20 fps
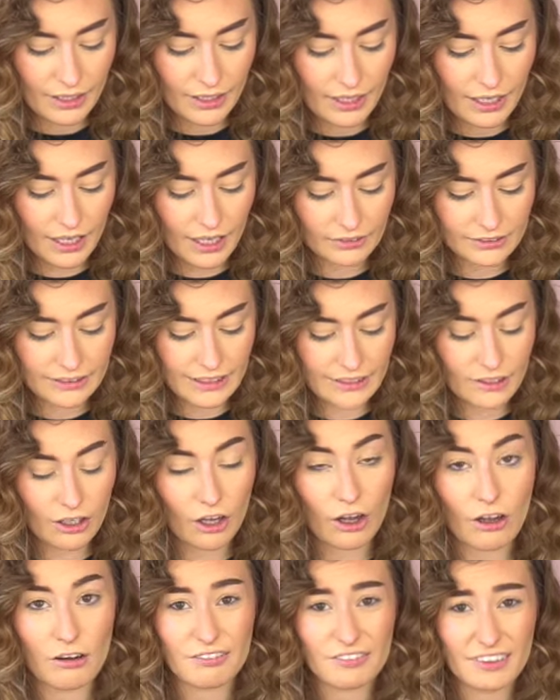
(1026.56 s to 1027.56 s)
I'll take
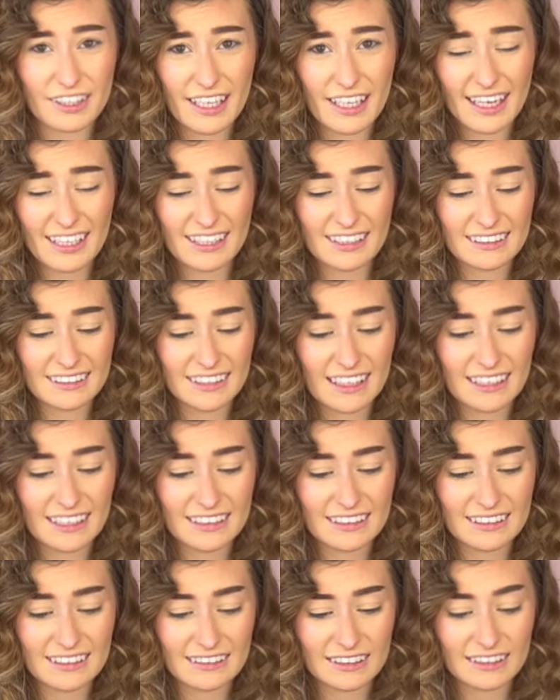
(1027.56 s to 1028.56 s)
off the
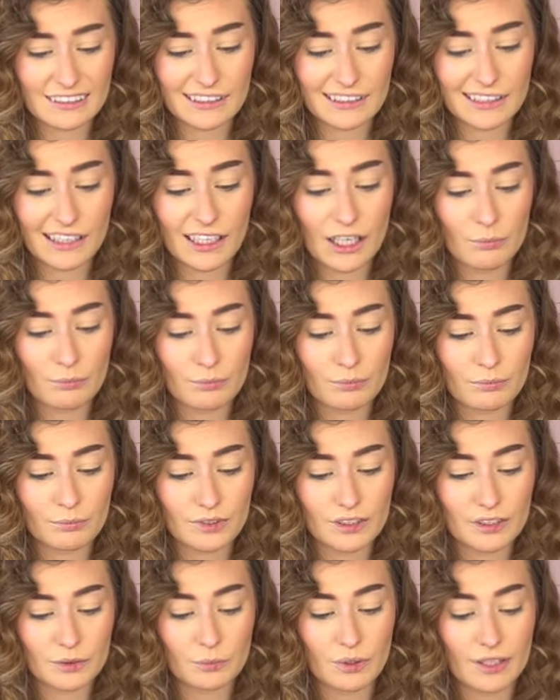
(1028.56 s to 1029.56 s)
excess because it
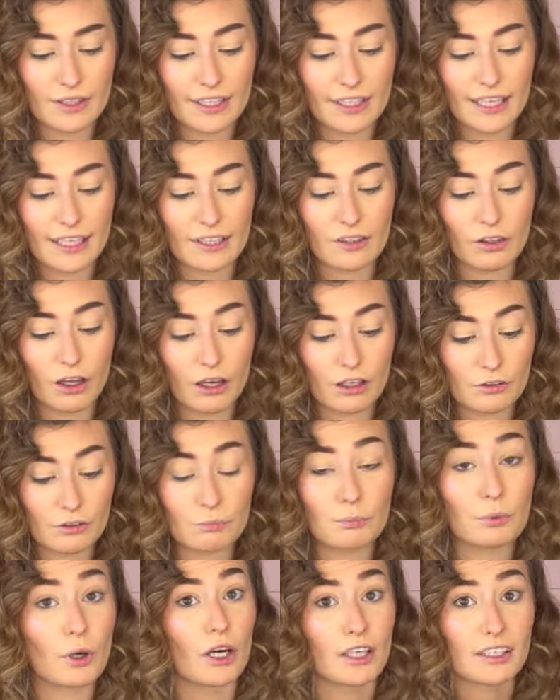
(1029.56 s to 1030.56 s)
comes with a lot of
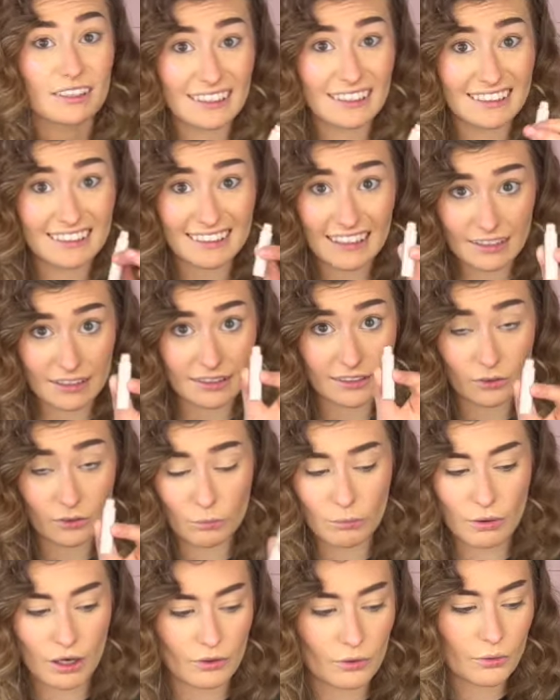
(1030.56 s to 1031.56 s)
product inside this little
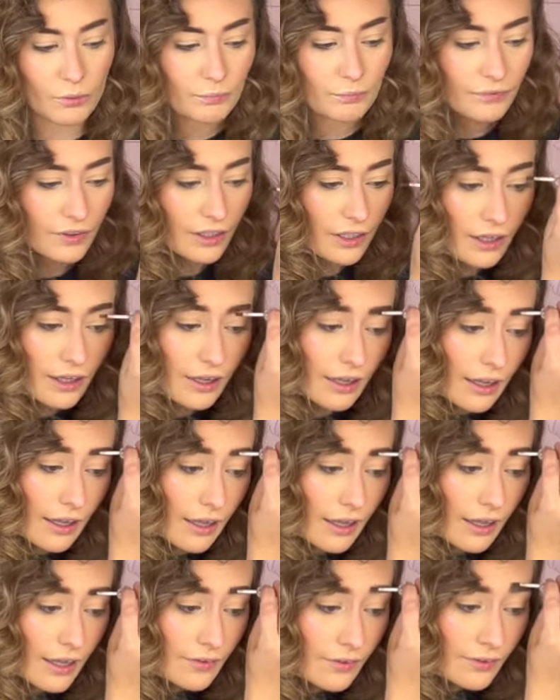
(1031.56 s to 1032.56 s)
bottle.
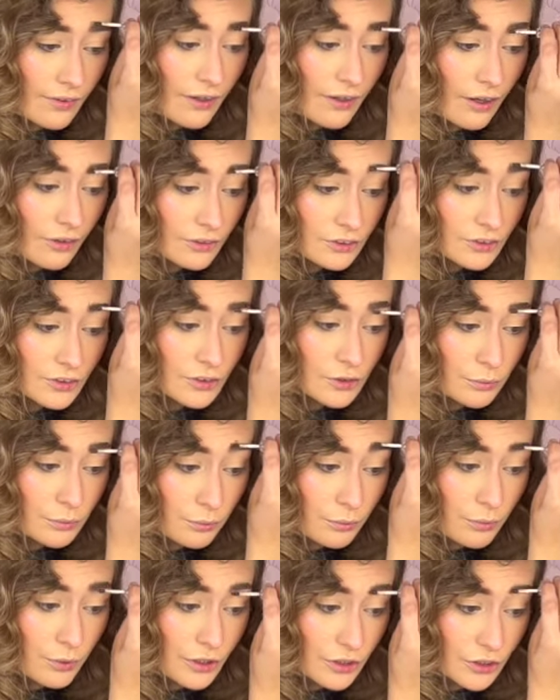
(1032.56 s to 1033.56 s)
And then I'll just
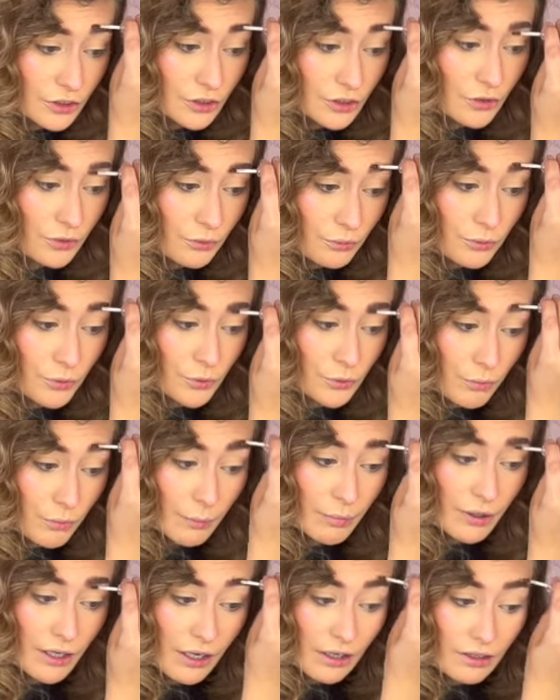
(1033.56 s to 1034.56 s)
brush through my
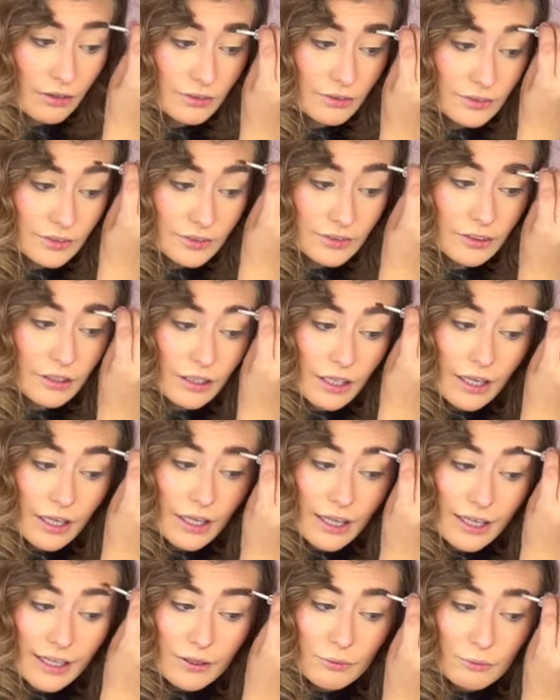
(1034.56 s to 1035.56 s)
brows.
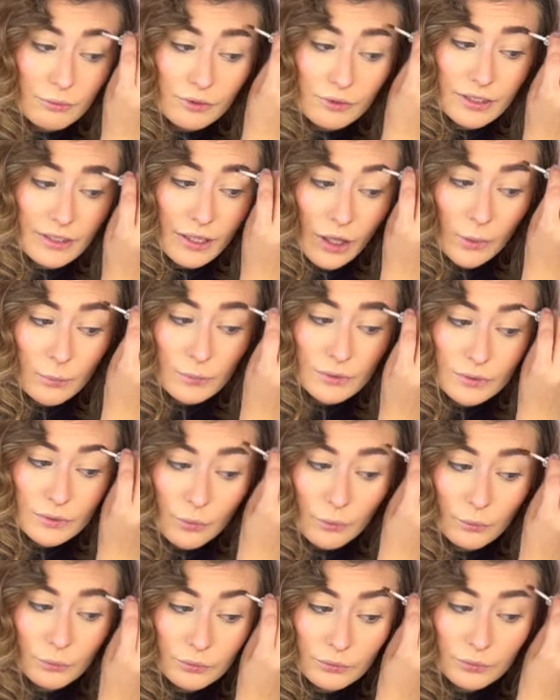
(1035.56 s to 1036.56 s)
It really helps
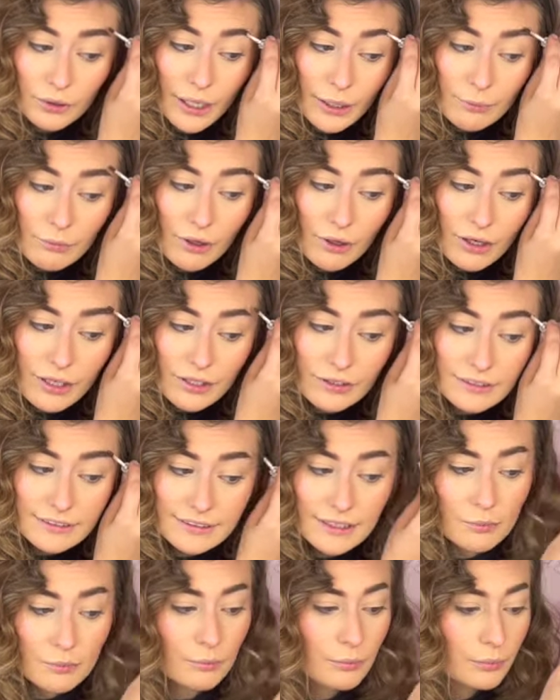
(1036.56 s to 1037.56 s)
hold your eyebrow hairs
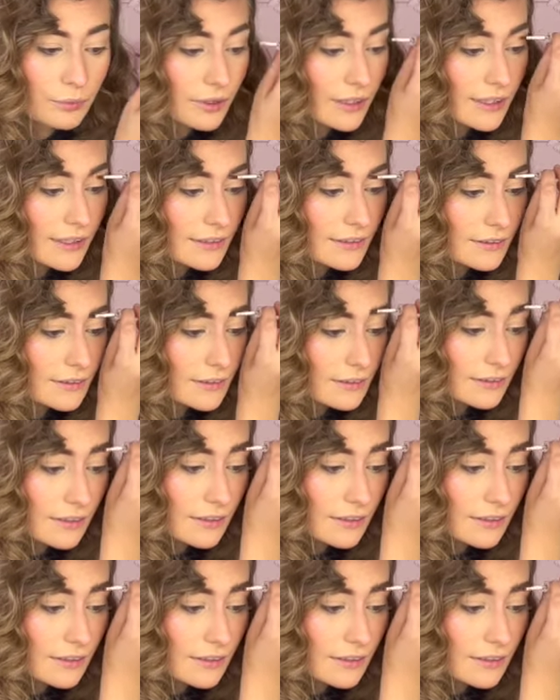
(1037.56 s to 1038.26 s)
in place.